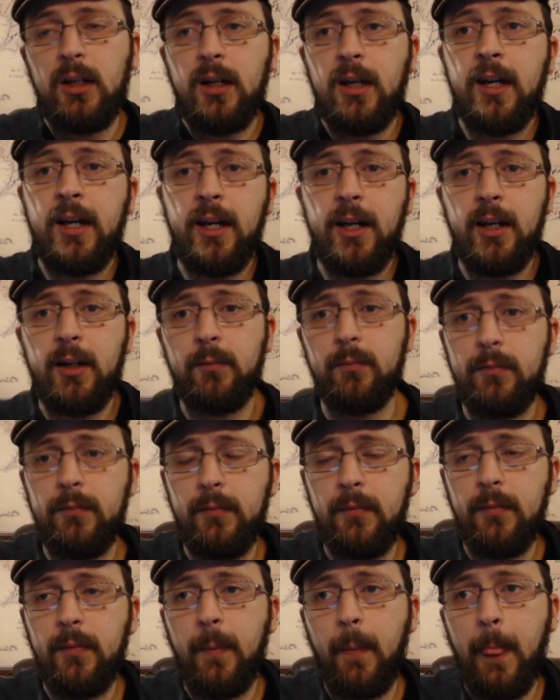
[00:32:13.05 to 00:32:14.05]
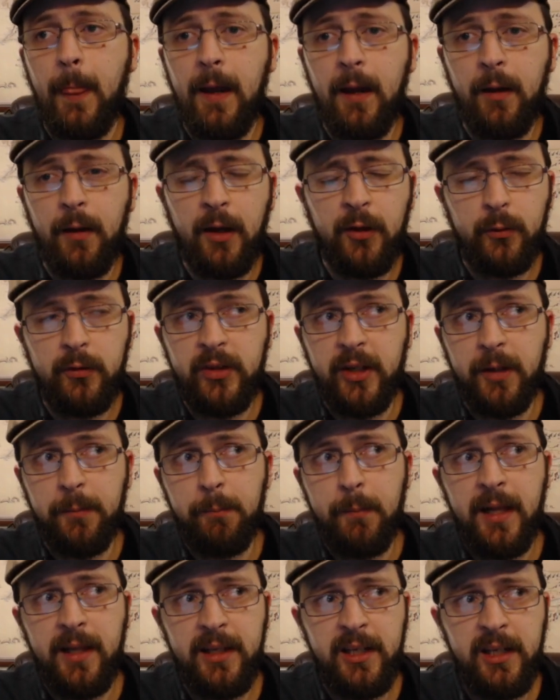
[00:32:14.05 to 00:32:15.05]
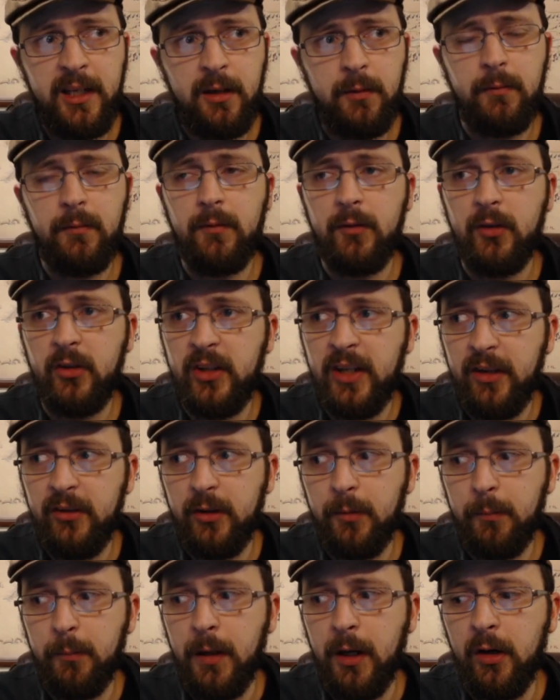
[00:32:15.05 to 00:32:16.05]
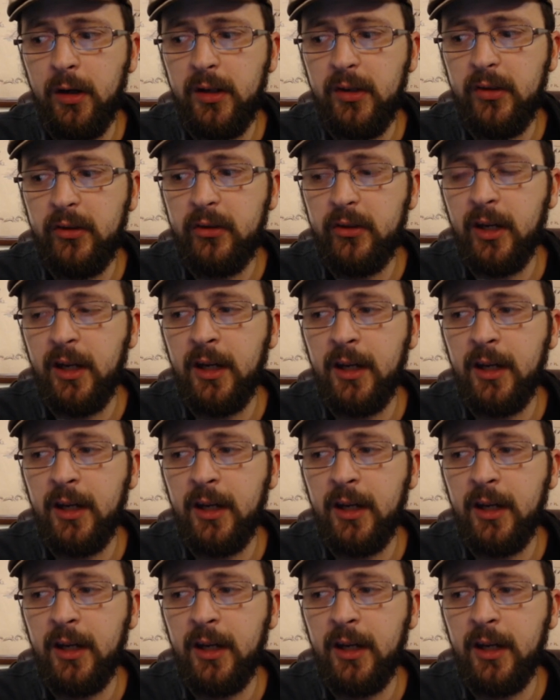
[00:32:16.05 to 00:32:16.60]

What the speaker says: As we said, Melian stays in Merry's